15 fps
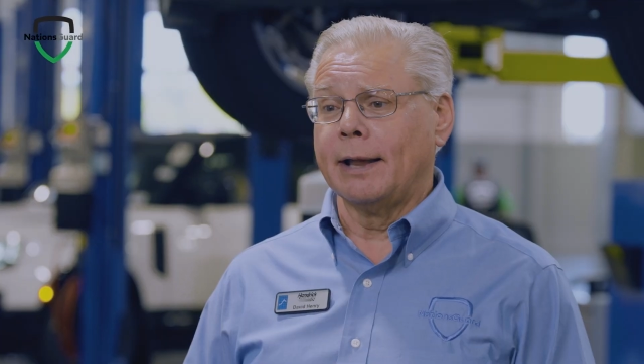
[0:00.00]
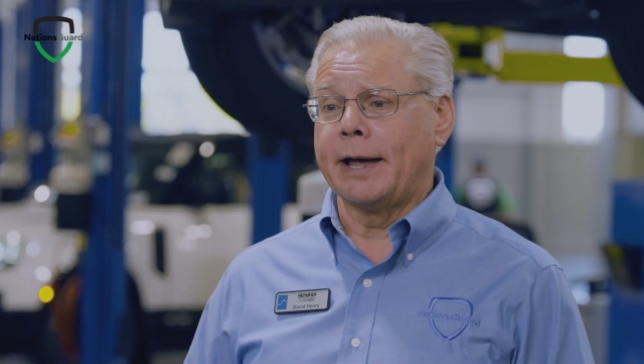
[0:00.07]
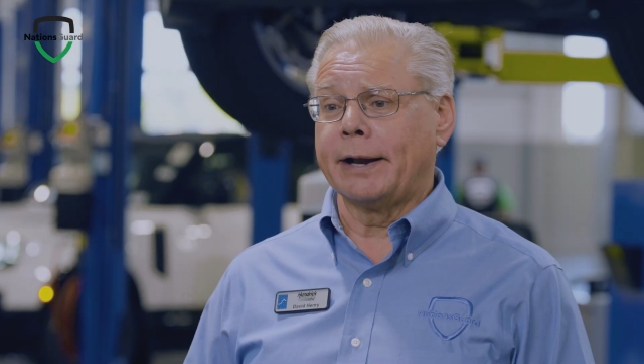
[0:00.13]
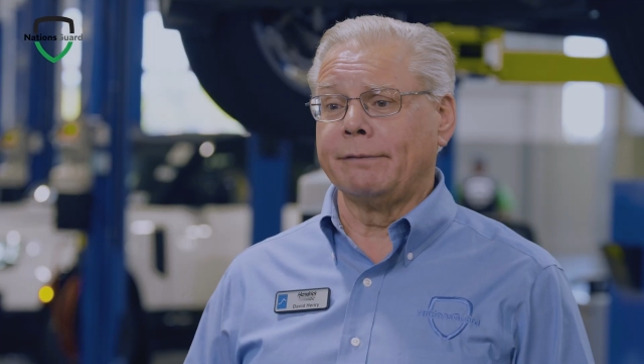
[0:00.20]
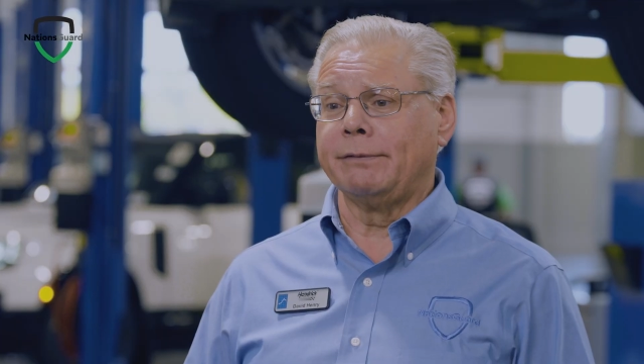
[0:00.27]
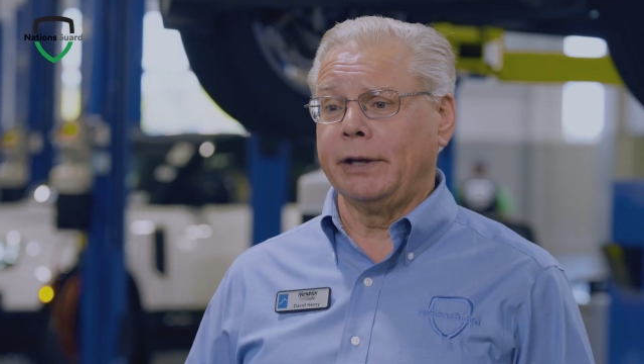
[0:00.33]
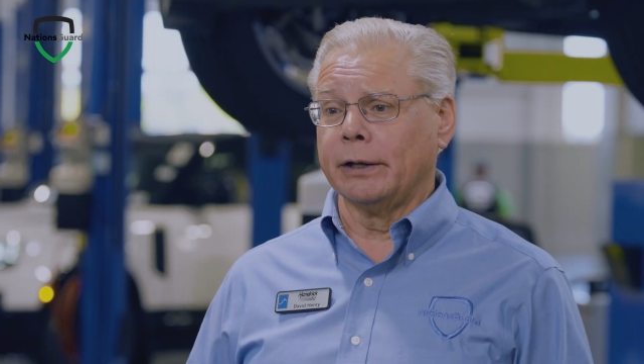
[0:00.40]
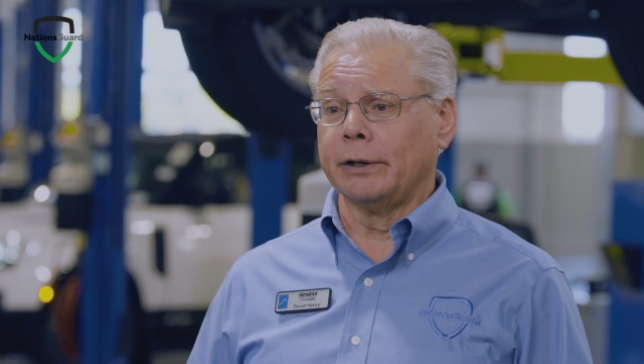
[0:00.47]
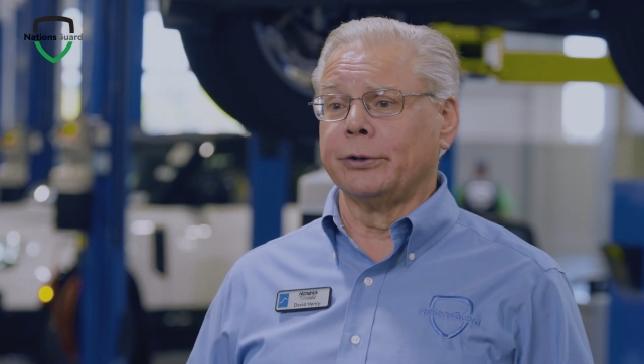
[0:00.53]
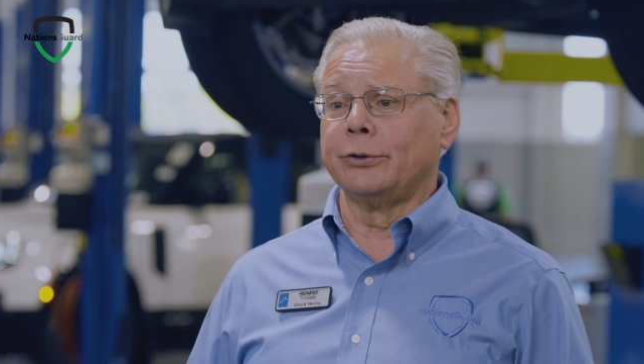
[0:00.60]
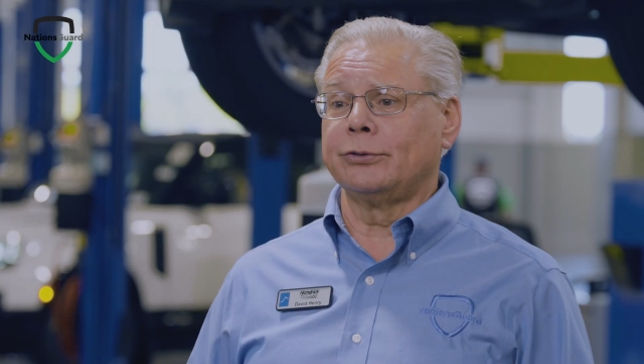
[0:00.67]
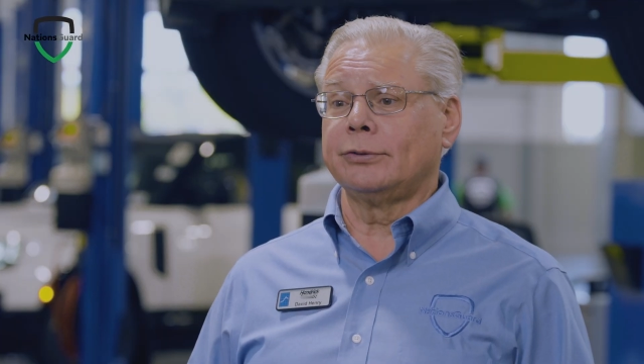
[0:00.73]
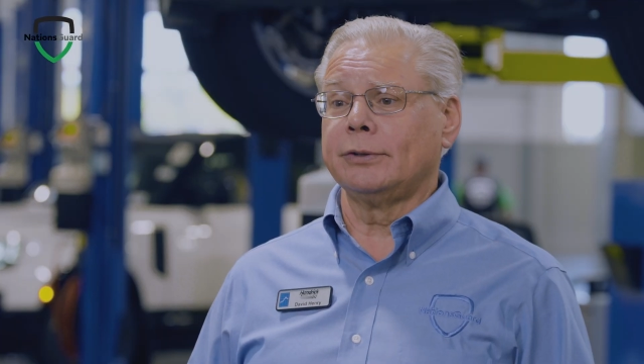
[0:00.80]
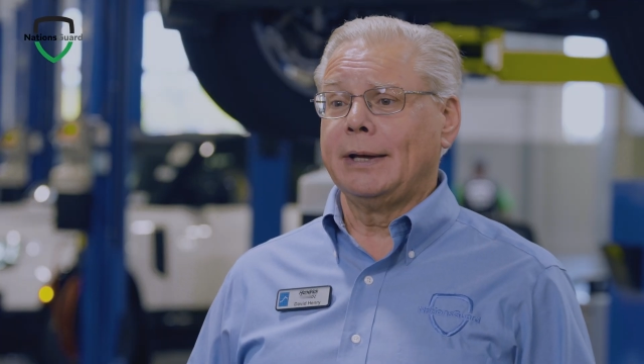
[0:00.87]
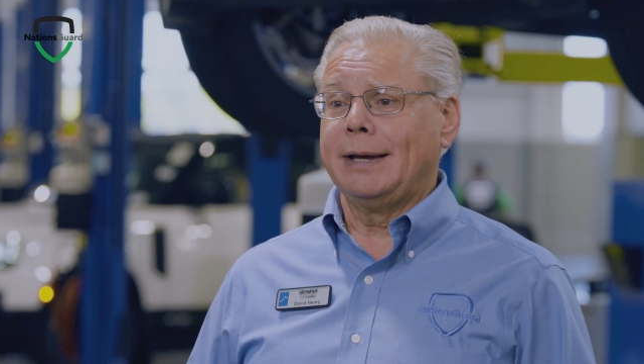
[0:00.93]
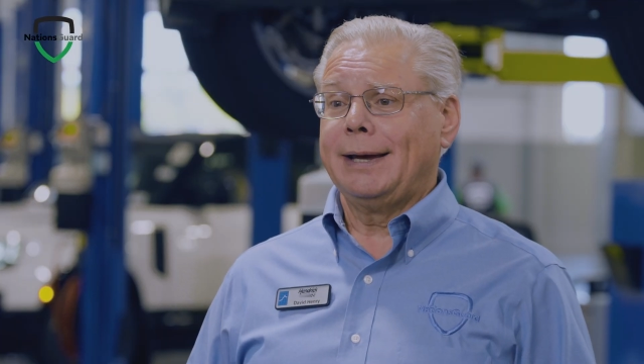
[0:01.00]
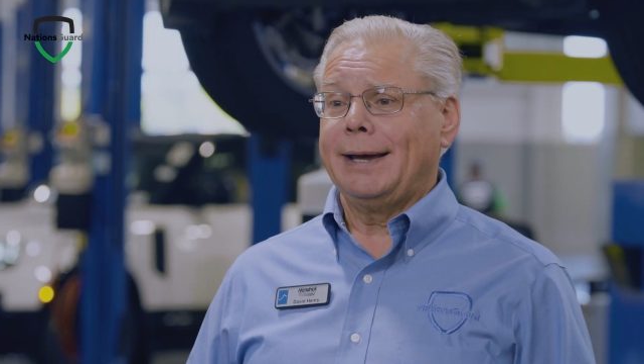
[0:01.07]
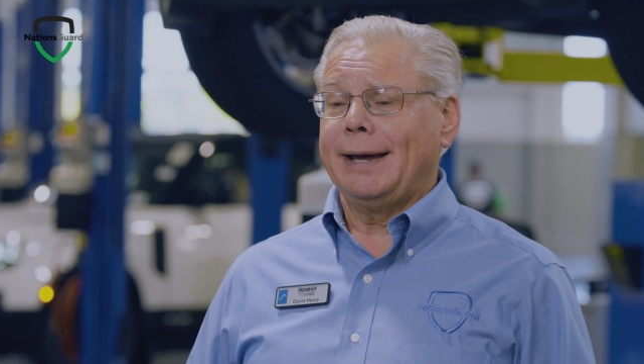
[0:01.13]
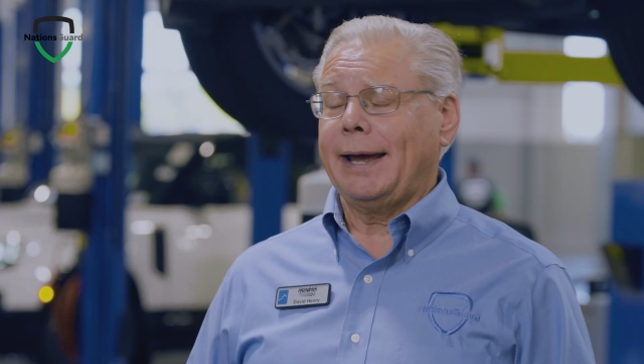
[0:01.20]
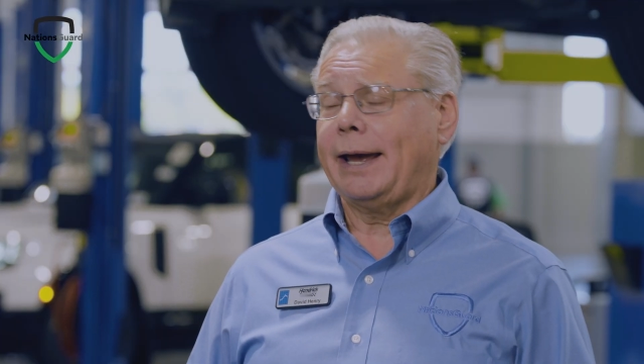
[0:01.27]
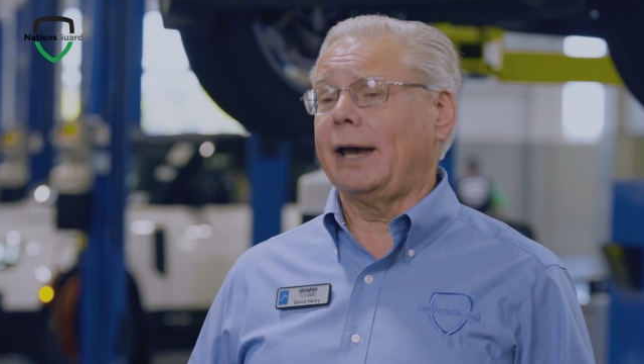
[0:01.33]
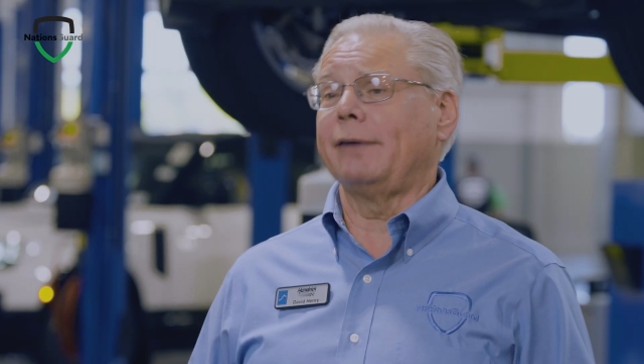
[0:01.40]
lot of dealers
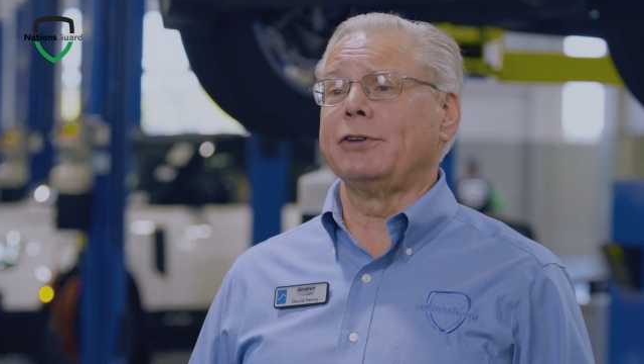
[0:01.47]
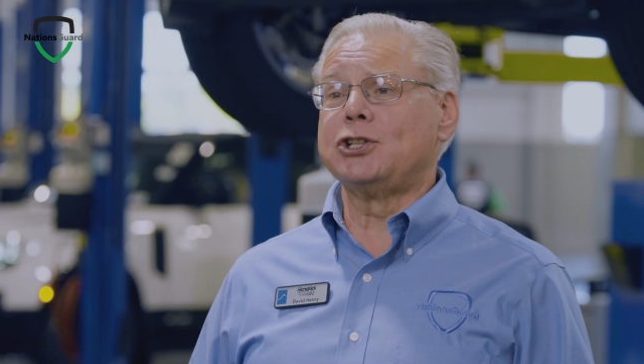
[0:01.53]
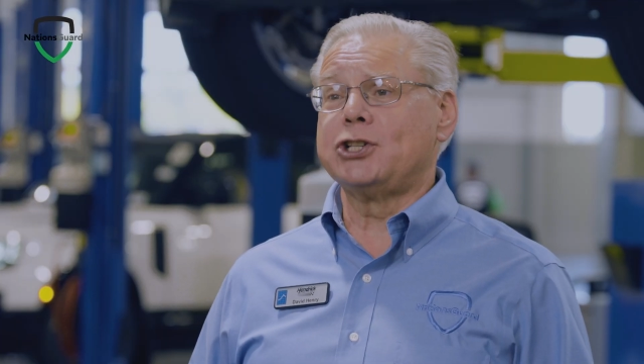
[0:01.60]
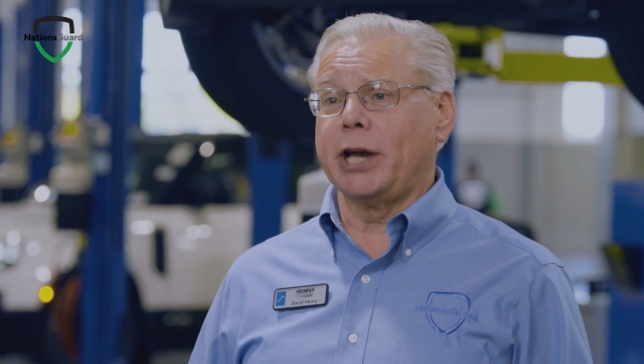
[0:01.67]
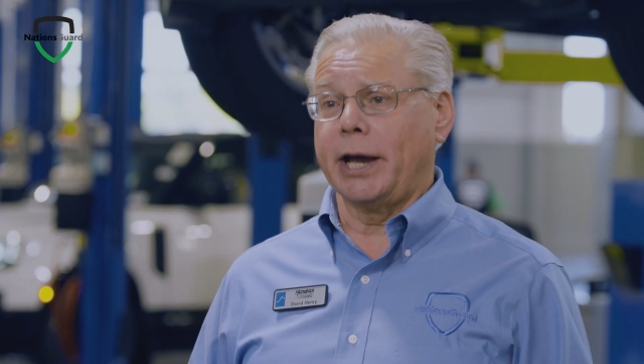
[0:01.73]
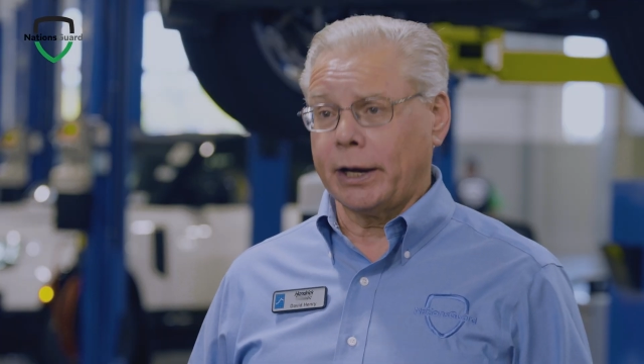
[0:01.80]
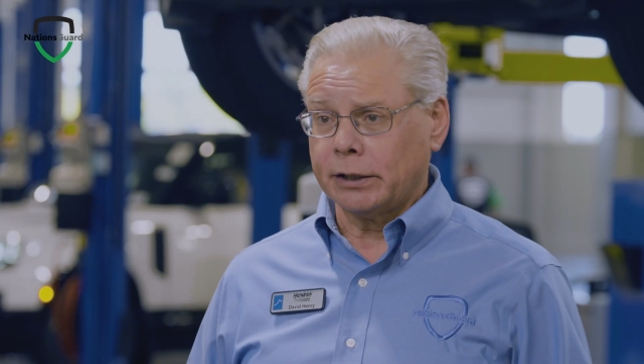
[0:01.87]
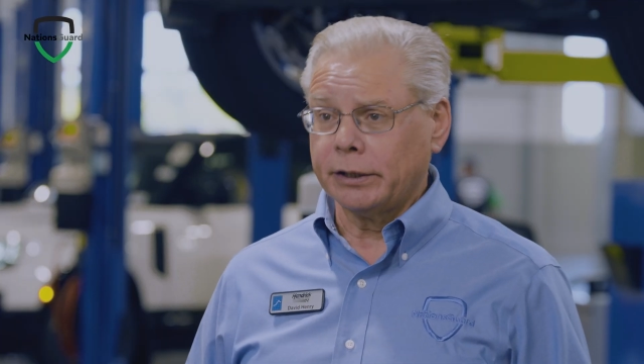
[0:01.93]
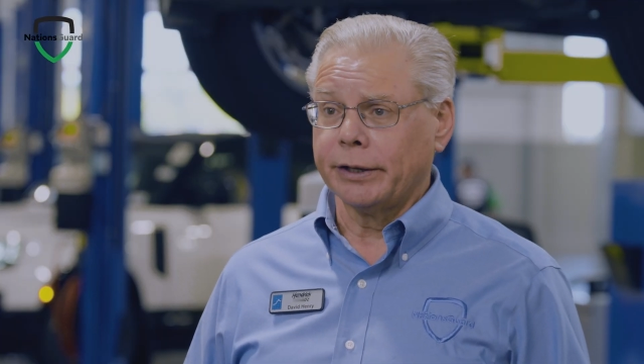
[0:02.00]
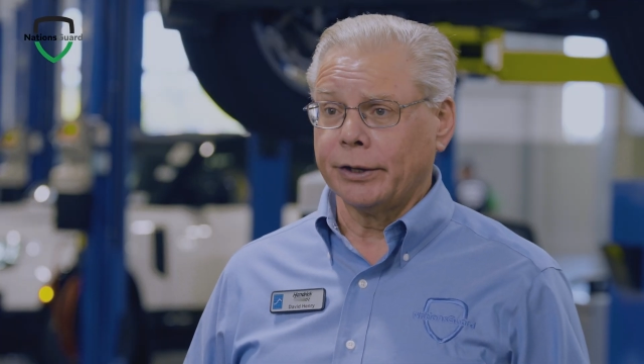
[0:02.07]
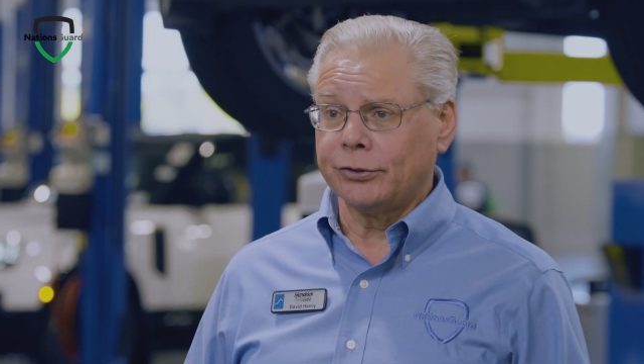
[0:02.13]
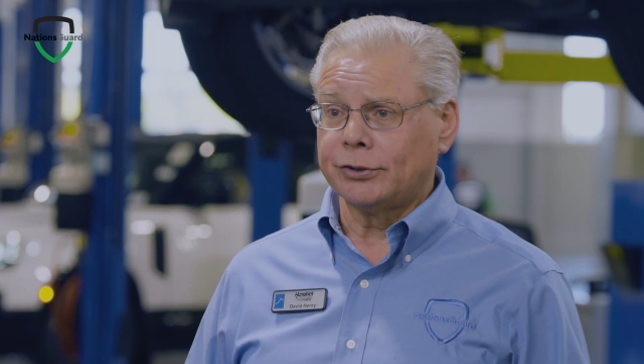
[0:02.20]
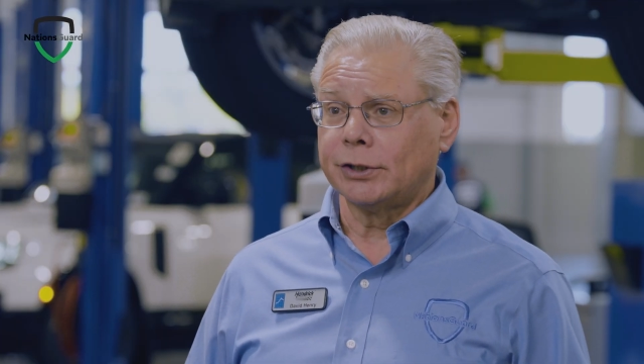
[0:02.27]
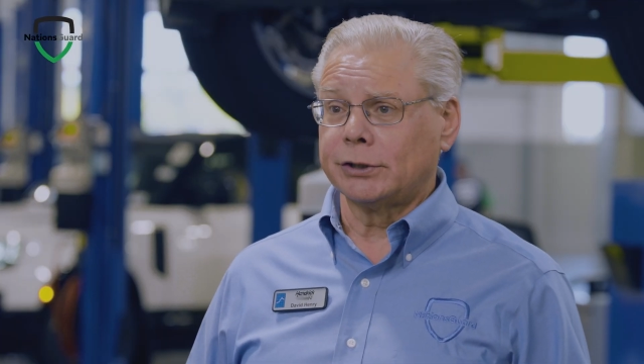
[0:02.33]
have a checklist